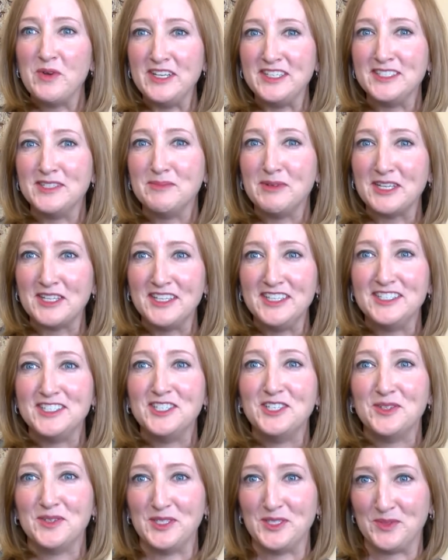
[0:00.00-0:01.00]
we typically
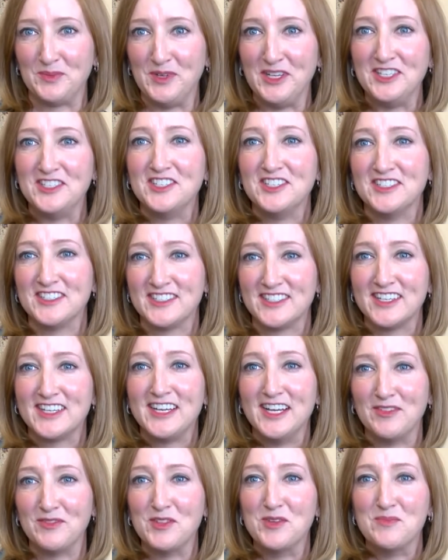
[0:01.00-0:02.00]
do is we just
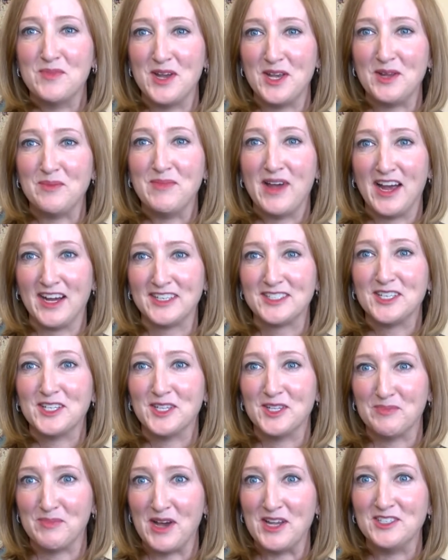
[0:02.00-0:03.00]
give the money back to
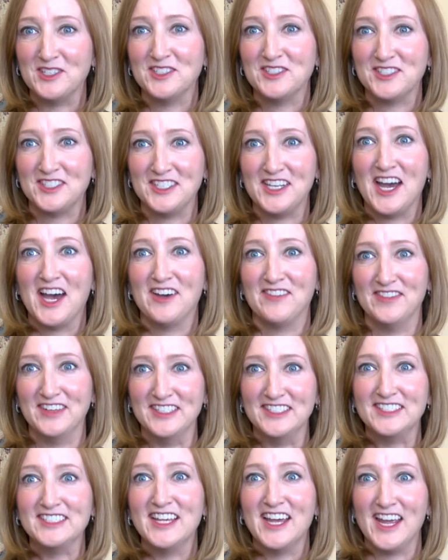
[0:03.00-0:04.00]
the budget staff
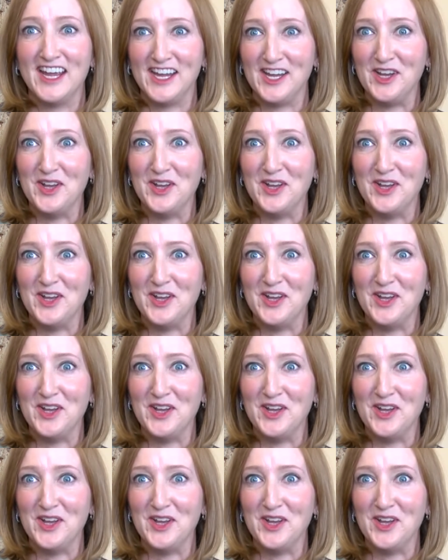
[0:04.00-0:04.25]
and say,